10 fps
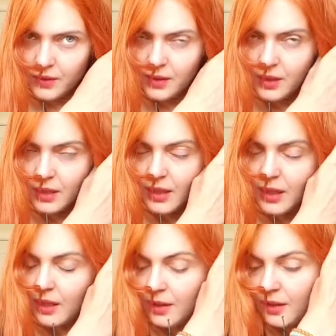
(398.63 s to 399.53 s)
The
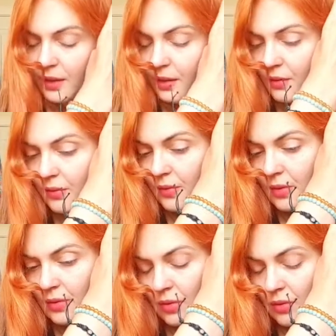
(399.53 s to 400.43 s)
hair in
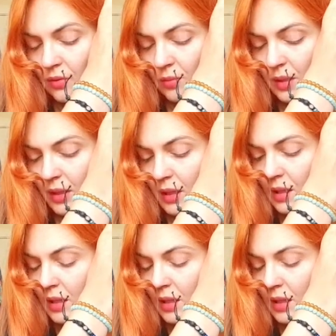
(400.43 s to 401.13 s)
front of my